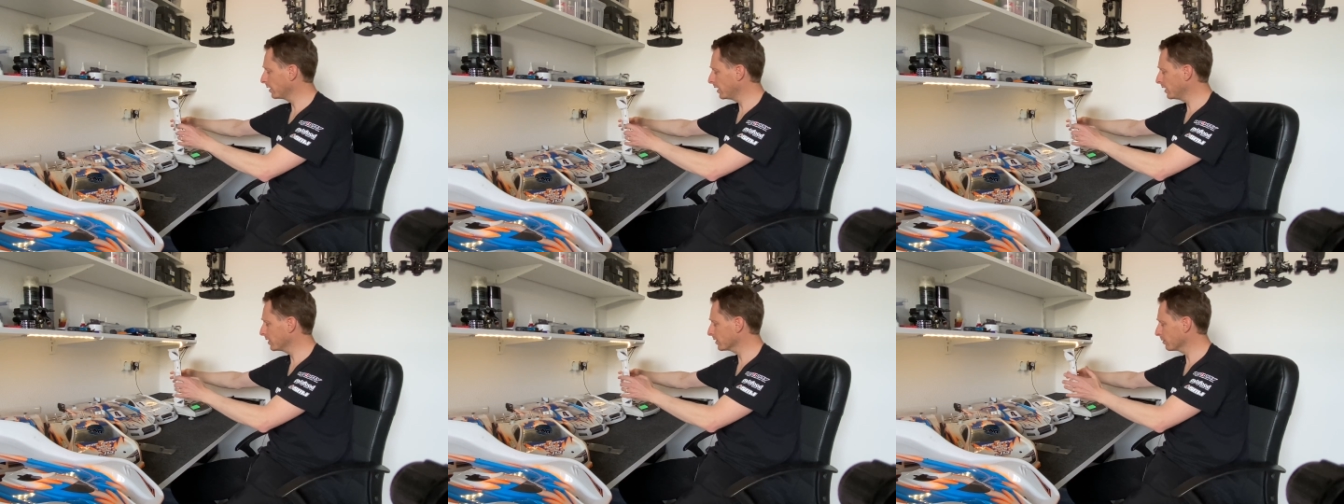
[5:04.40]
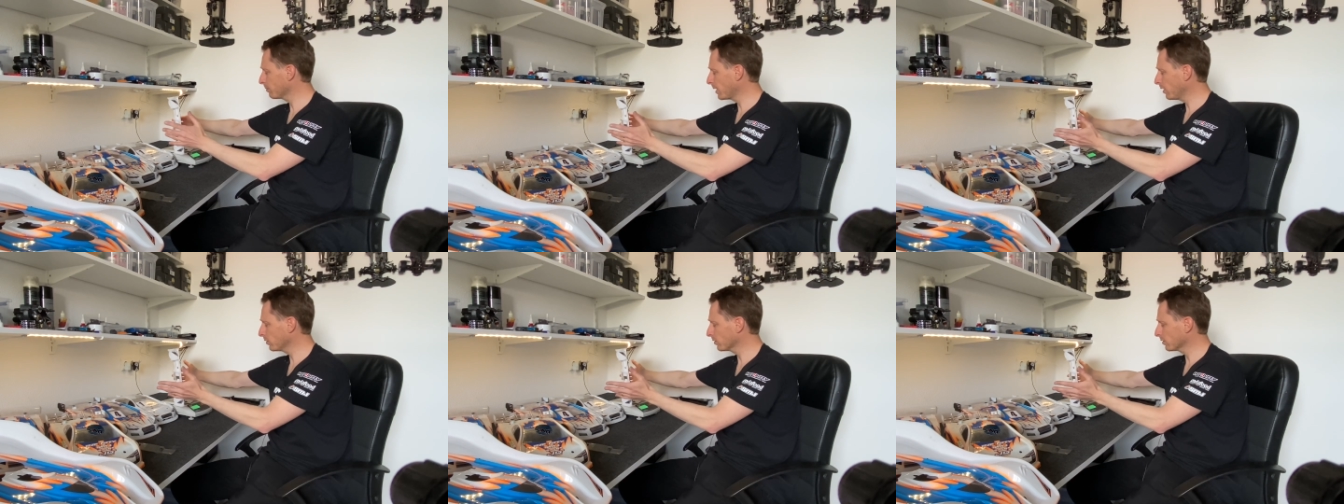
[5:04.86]
is
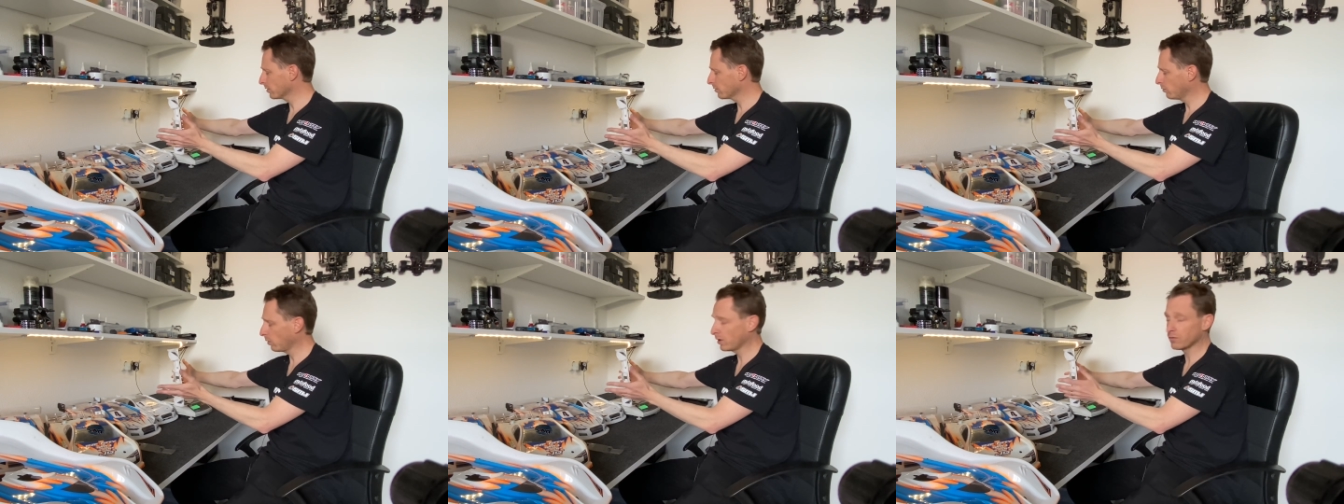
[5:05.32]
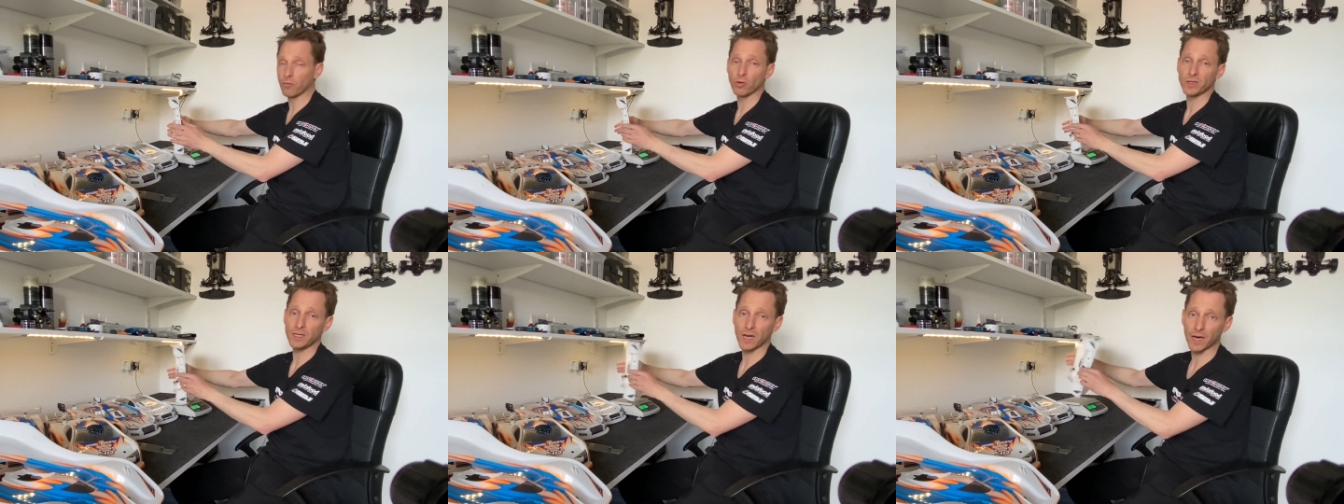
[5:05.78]
about
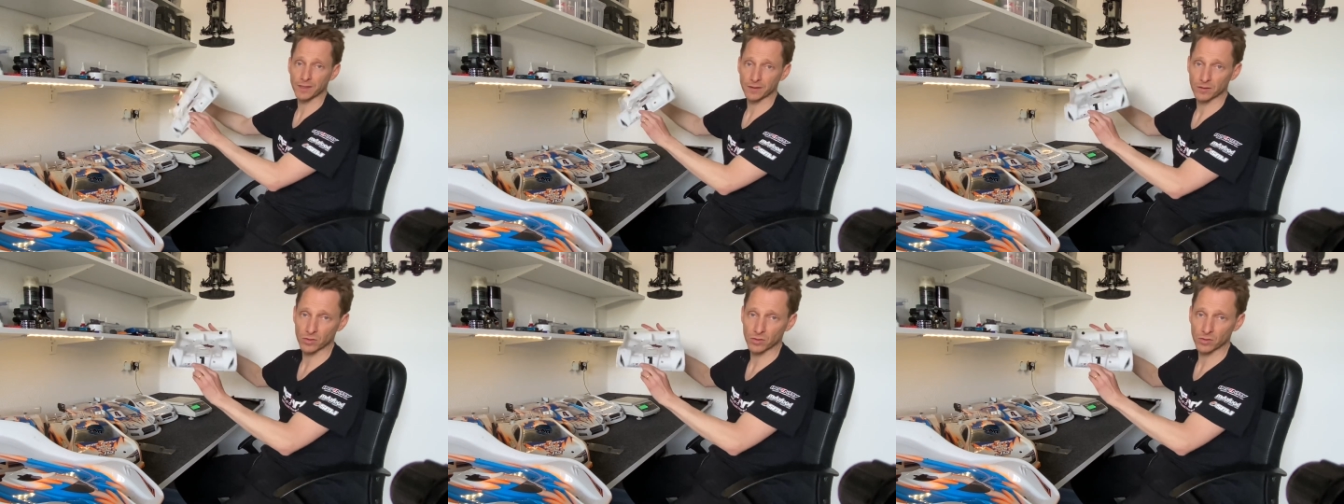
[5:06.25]
149.